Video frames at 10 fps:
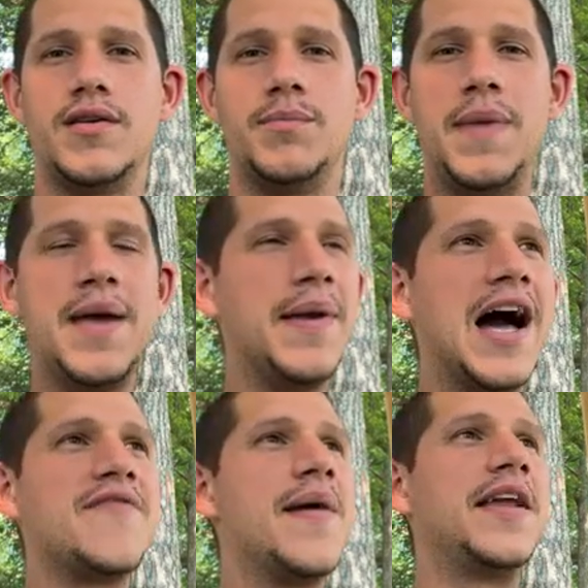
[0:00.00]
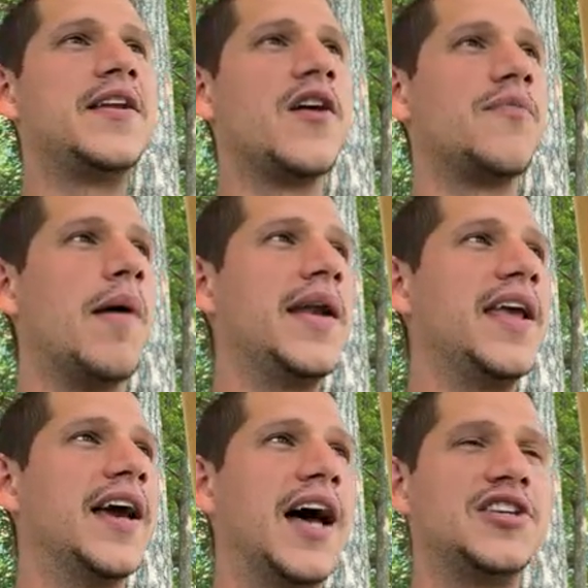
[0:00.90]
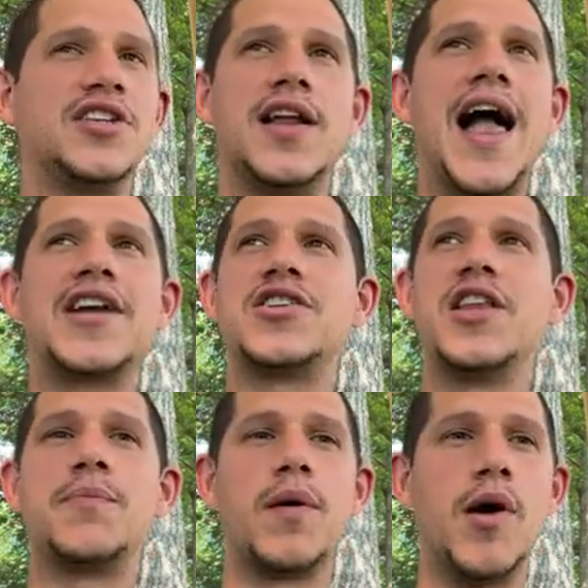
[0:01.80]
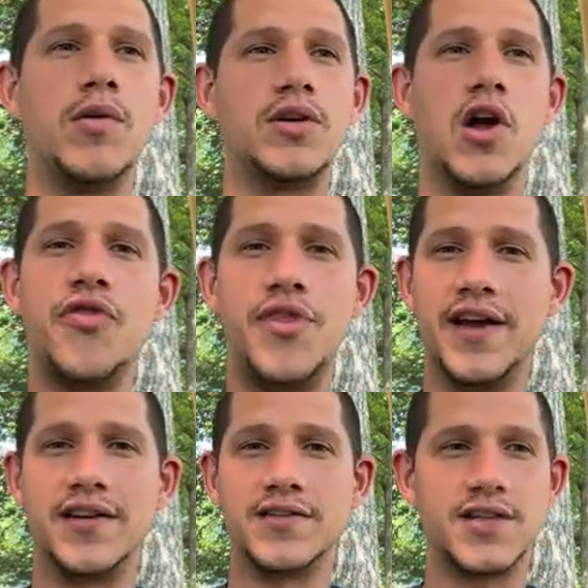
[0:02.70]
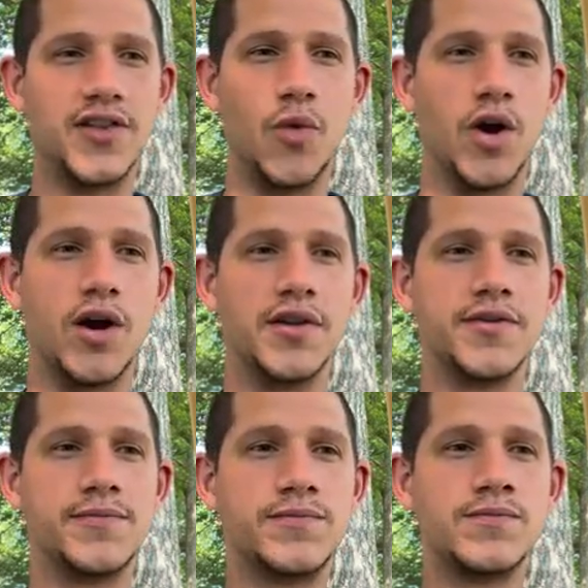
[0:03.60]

Maybe I've made enough money and I should actually promote good things in the world.